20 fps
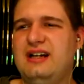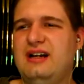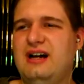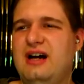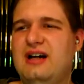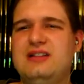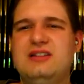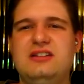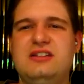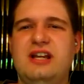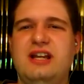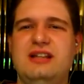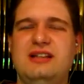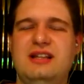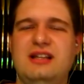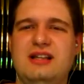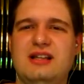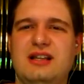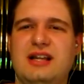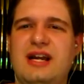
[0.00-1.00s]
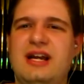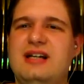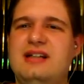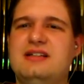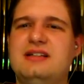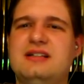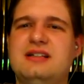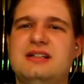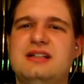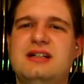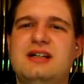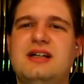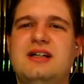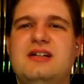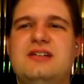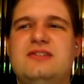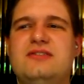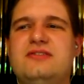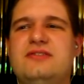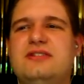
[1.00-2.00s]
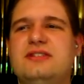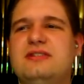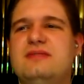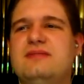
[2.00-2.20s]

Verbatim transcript: an untended land of,